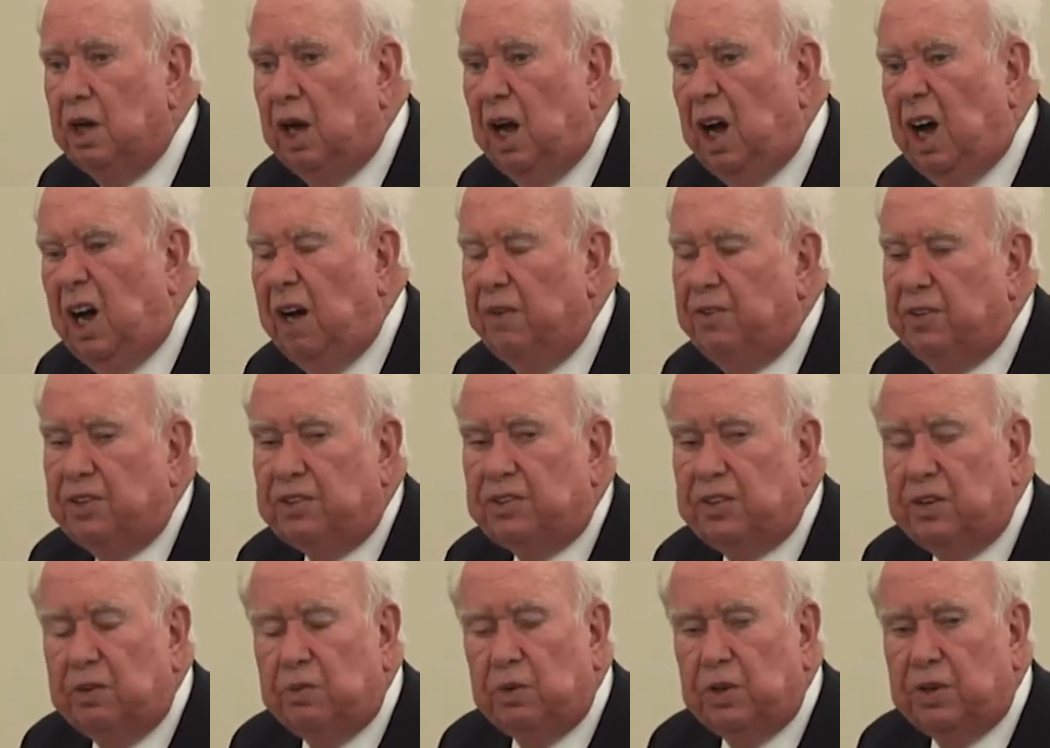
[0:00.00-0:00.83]

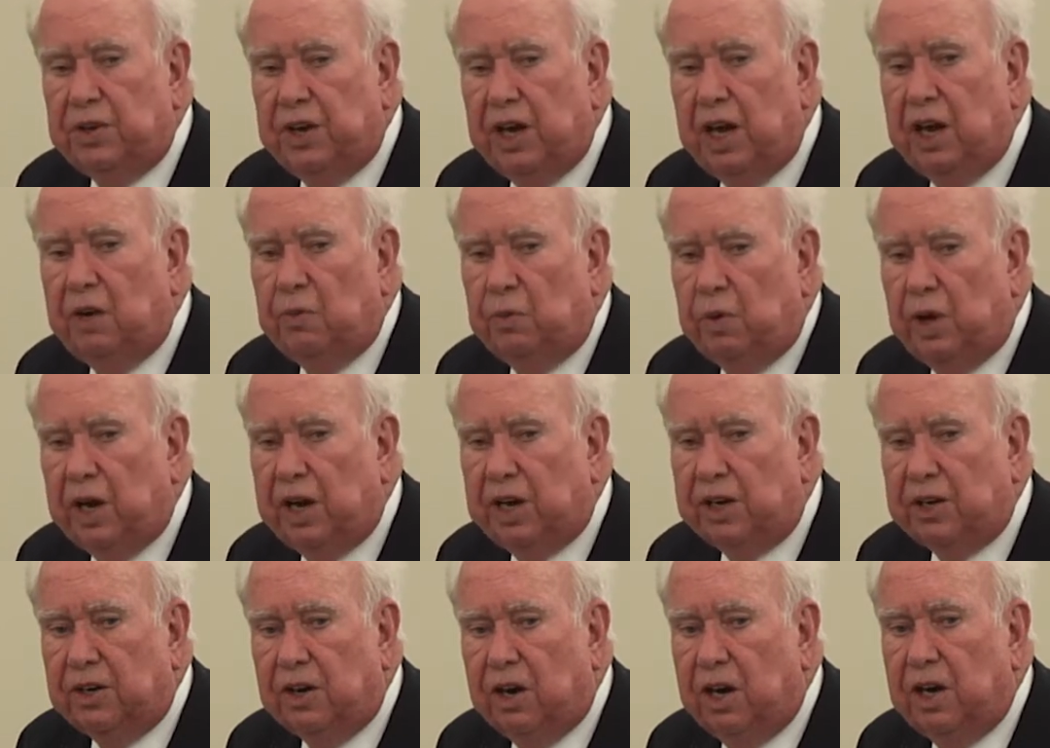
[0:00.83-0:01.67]
obviously will not want
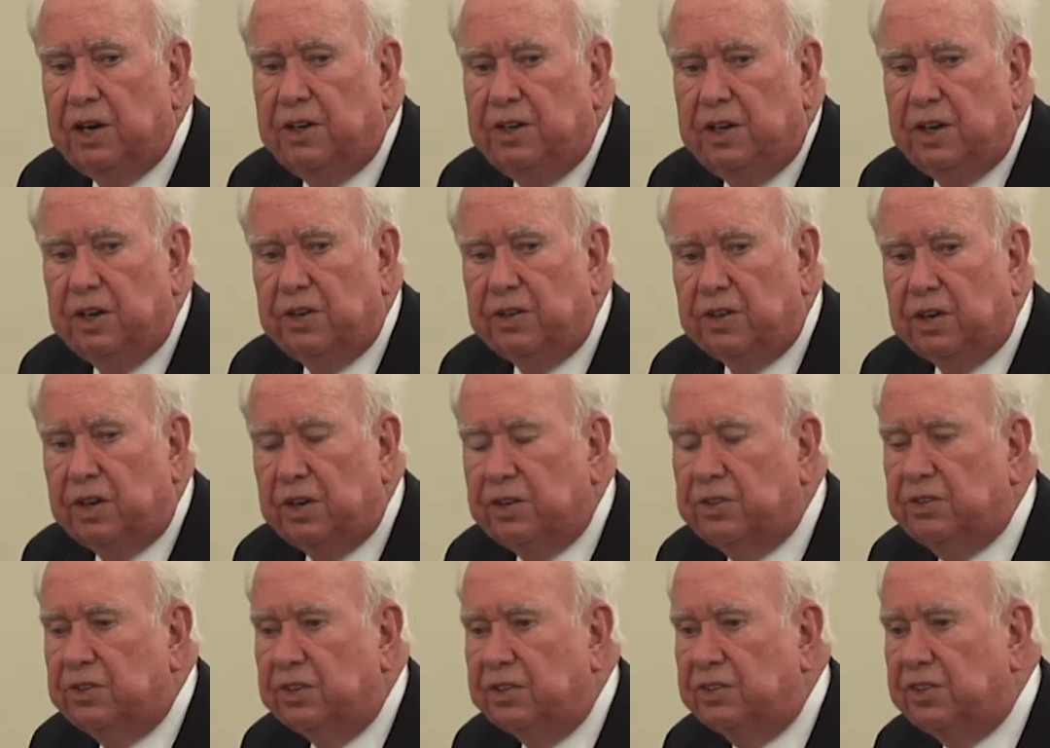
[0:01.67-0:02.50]
a garden here that
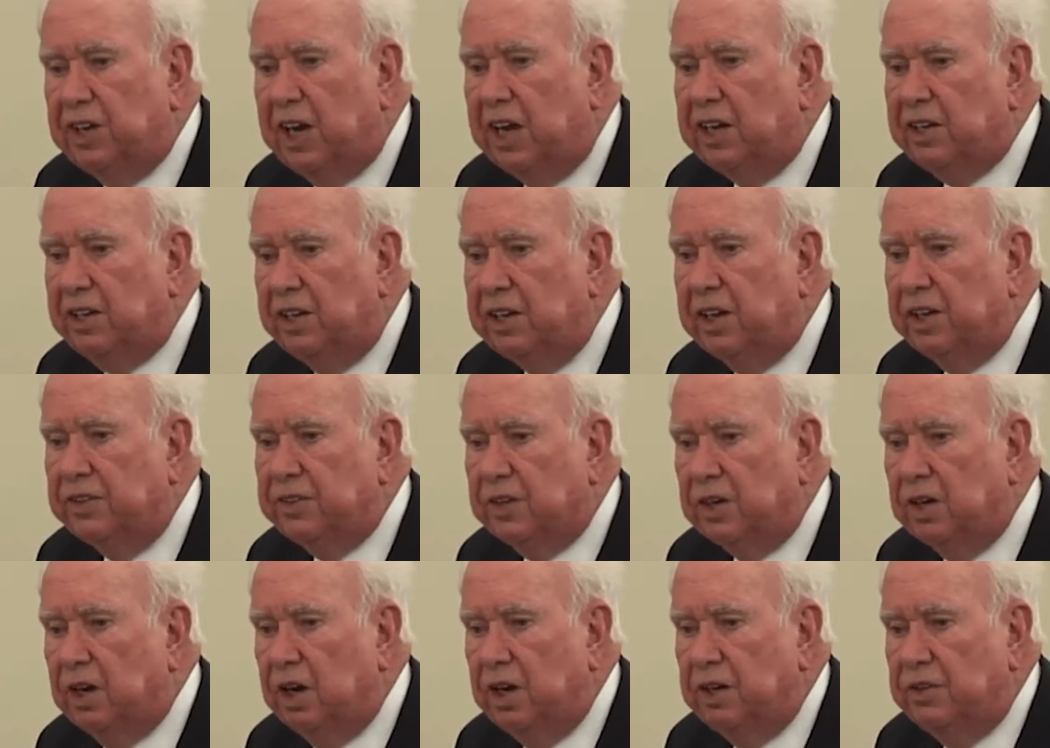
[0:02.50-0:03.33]
looks exactly like the
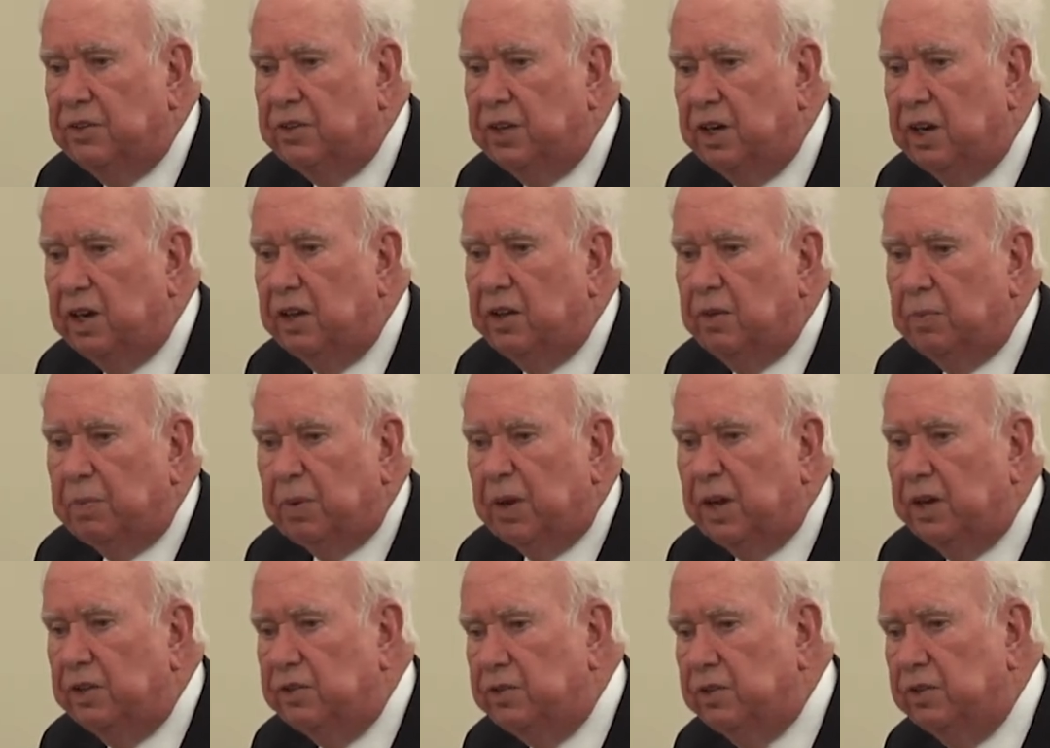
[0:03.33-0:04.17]
gardens in other
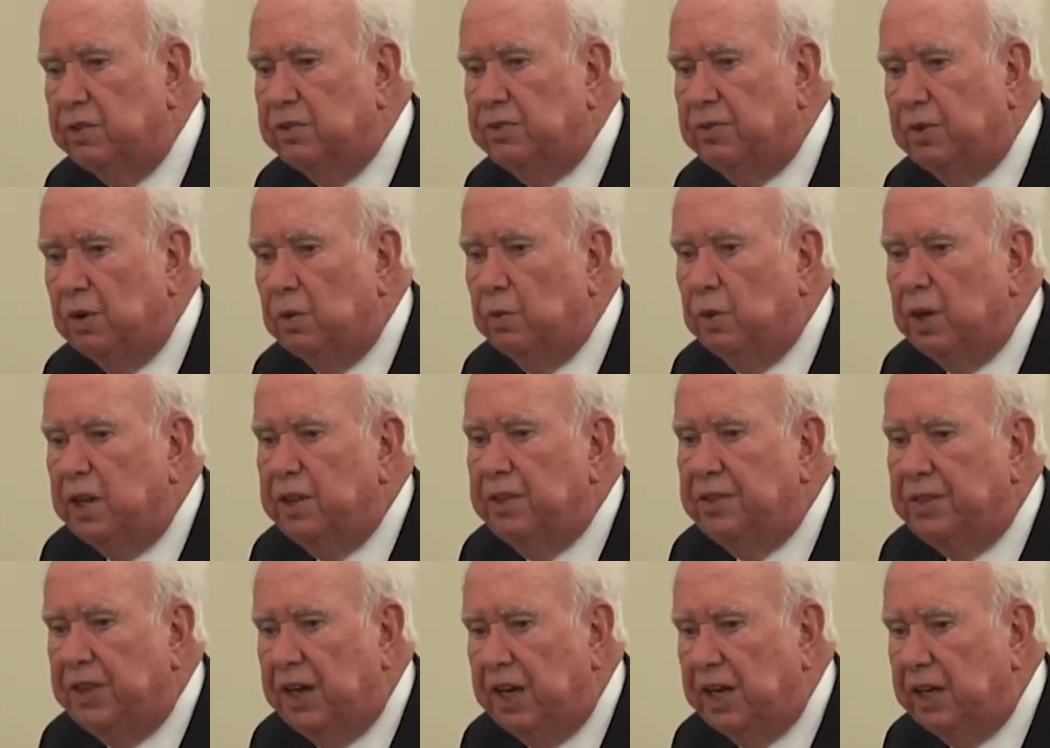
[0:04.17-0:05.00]
places. For
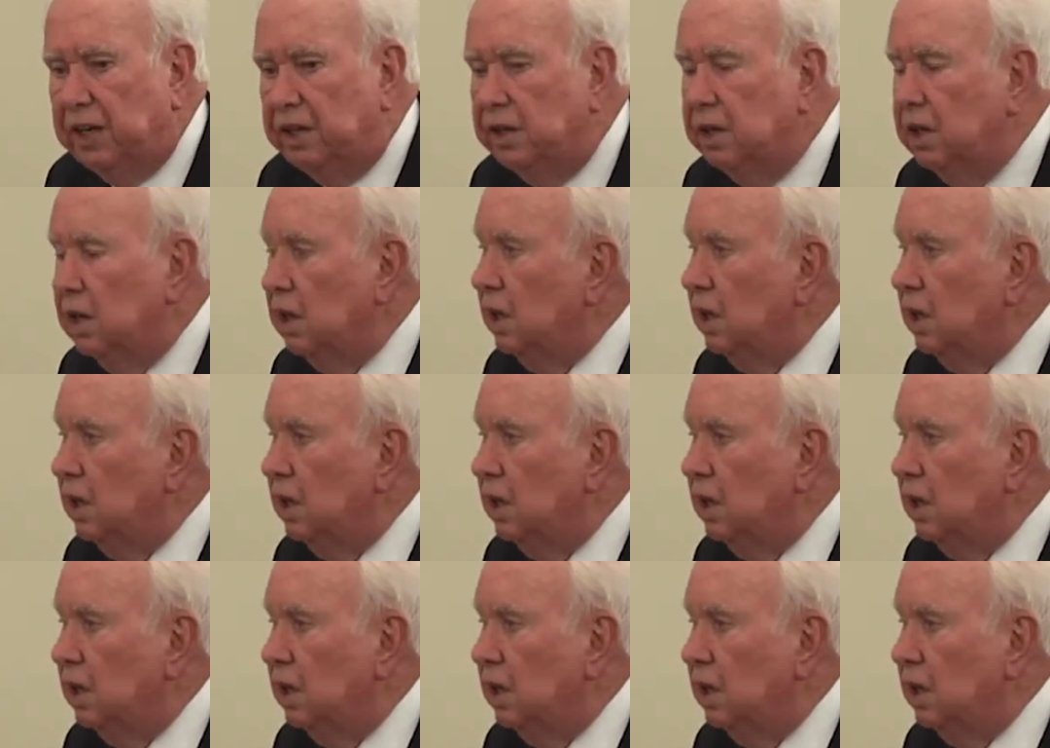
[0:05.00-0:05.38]
one thing,